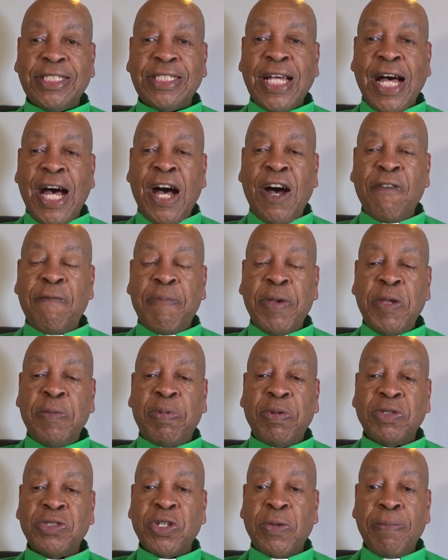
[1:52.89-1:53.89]
solve
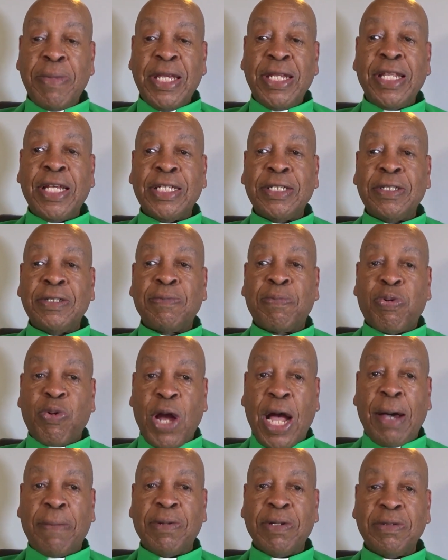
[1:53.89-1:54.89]
people's immediate
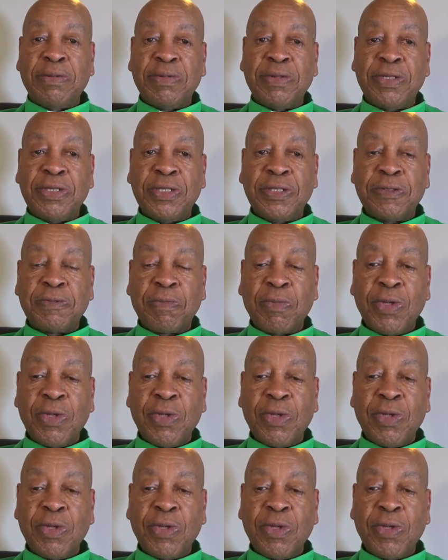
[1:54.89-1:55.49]
problems.